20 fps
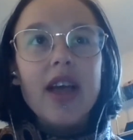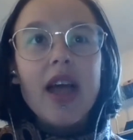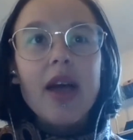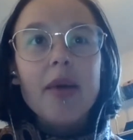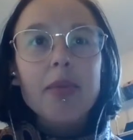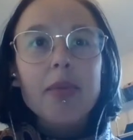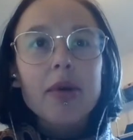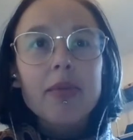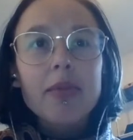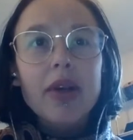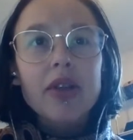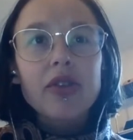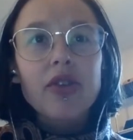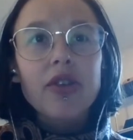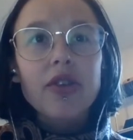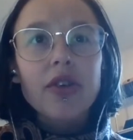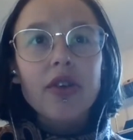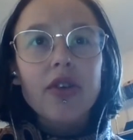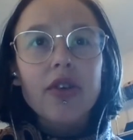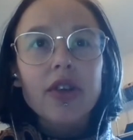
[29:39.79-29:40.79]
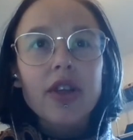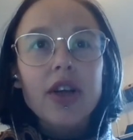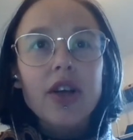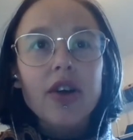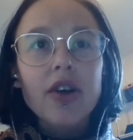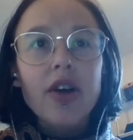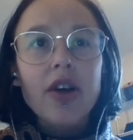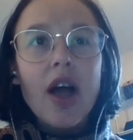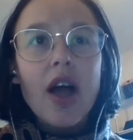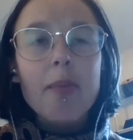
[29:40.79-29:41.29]
Amber mentioned
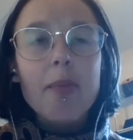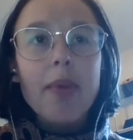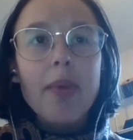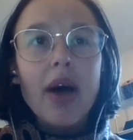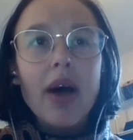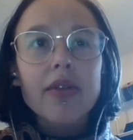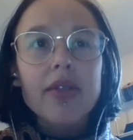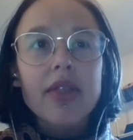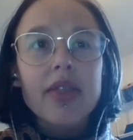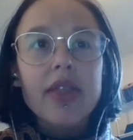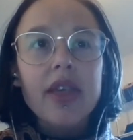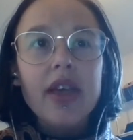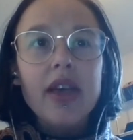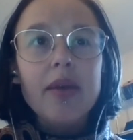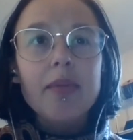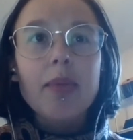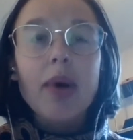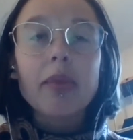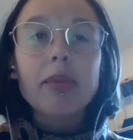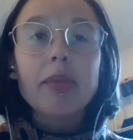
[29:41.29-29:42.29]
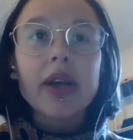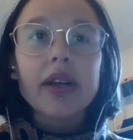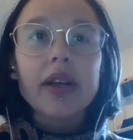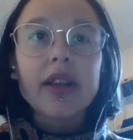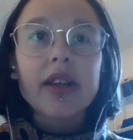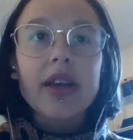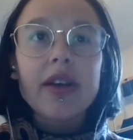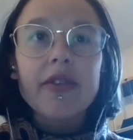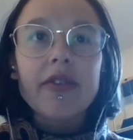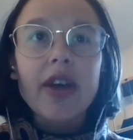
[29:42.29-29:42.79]
earlier about the
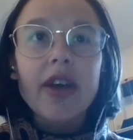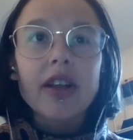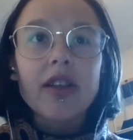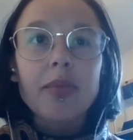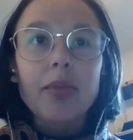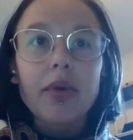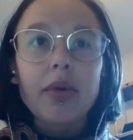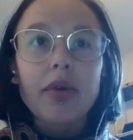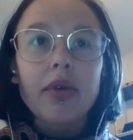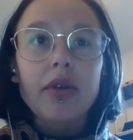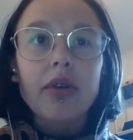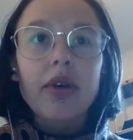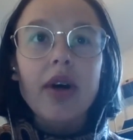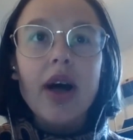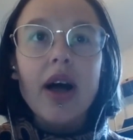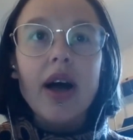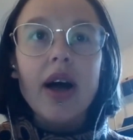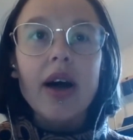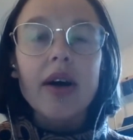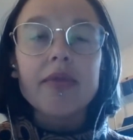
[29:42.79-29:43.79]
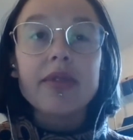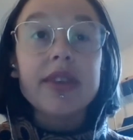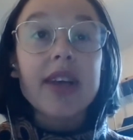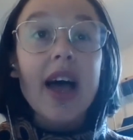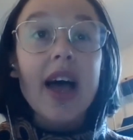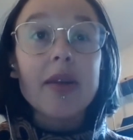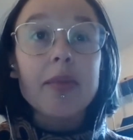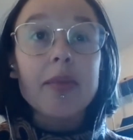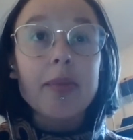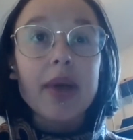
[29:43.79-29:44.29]
publicly available
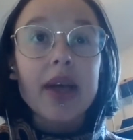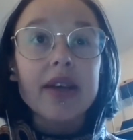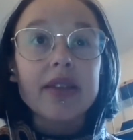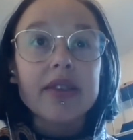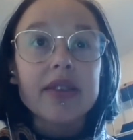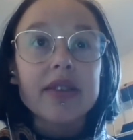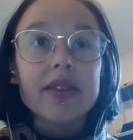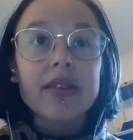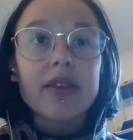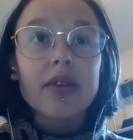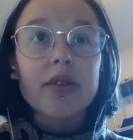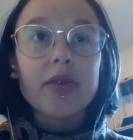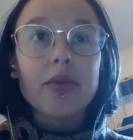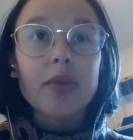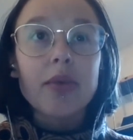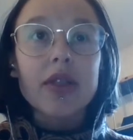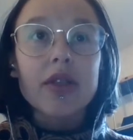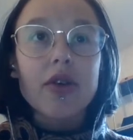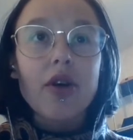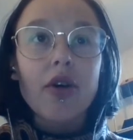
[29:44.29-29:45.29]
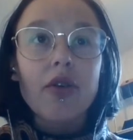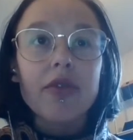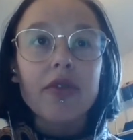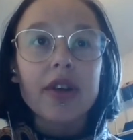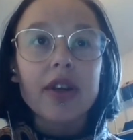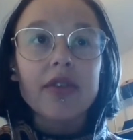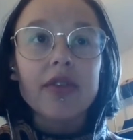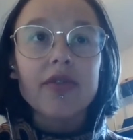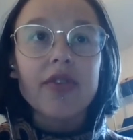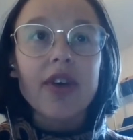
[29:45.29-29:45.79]
database with
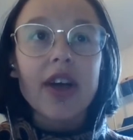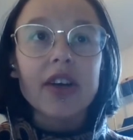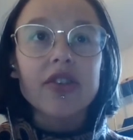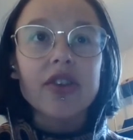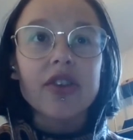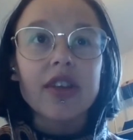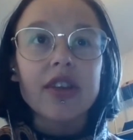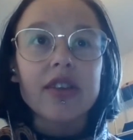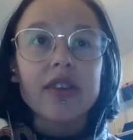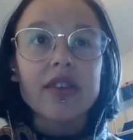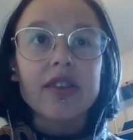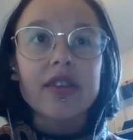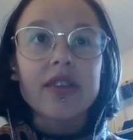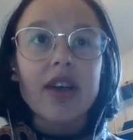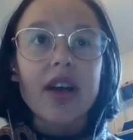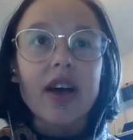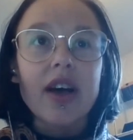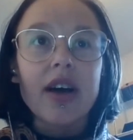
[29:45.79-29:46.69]
COVID infections.